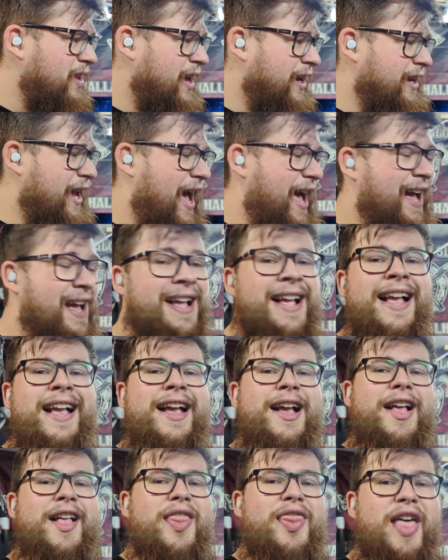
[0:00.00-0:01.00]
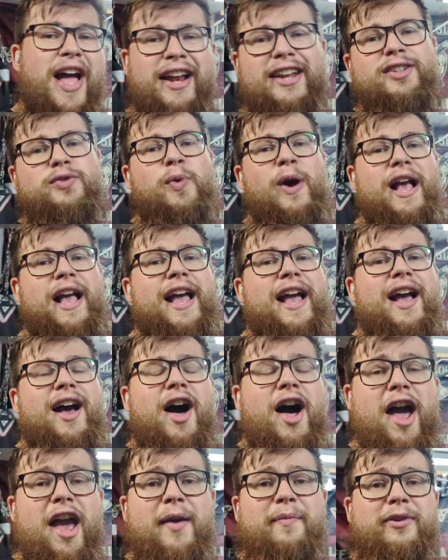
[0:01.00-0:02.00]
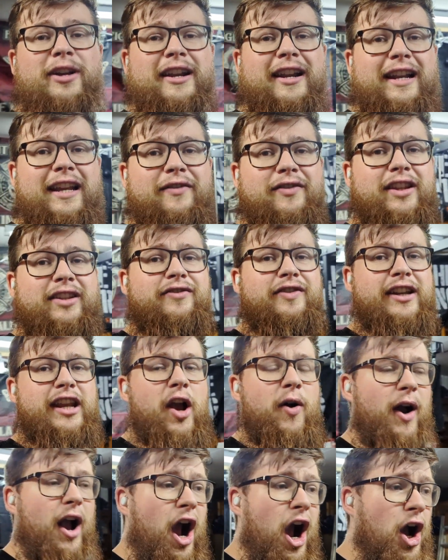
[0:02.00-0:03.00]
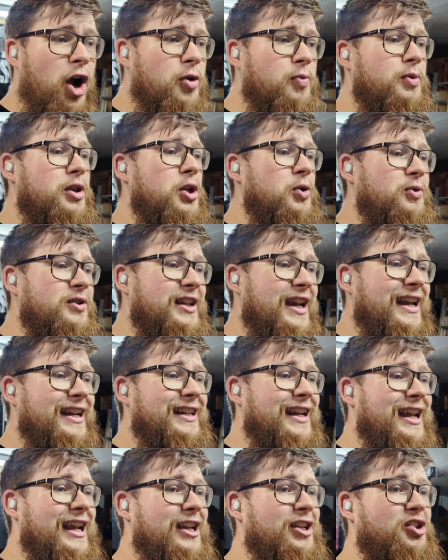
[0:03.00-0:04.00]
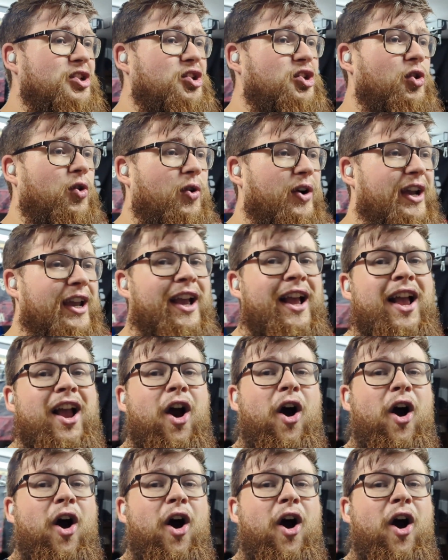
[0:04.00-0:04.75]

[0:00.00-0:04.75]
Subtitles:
yeah, that is where I am going to leave this video. I hope you did enjoy.